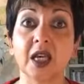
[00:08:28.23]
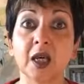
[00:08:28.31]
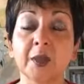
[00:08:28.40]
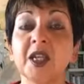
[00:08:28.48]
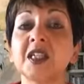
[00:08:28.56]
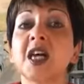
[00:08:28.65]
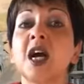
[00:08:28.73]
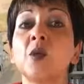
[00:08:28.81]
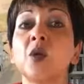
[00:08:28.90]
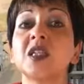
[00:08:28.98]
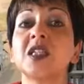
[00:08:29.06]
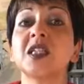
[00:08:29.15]
because I
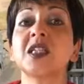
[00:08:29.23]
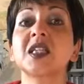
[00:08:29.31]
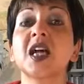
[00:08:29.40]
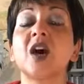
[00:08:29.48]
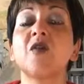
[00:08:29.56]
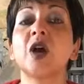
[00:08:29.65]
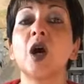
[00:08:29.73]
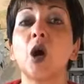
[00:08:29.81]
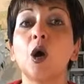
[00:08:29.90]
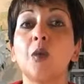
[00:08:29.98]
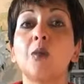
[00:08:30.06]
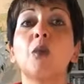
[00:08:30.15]
want to discover
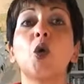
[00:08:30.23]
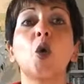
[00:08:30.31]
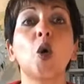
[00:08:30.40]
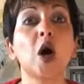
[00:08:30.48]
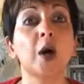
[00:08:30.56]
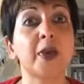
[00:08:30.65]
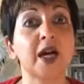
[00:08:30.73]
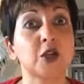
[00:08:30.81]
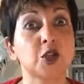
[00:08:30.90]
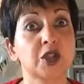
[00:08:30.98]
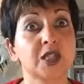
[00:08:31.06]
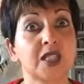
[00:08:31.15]
more
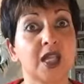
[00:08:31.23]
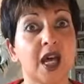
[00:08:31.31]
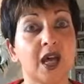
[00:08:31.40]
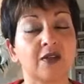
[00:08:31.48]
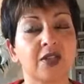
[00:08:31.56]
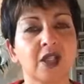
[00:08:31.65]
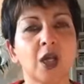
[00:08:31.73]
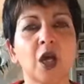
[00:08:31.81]
about yourselves.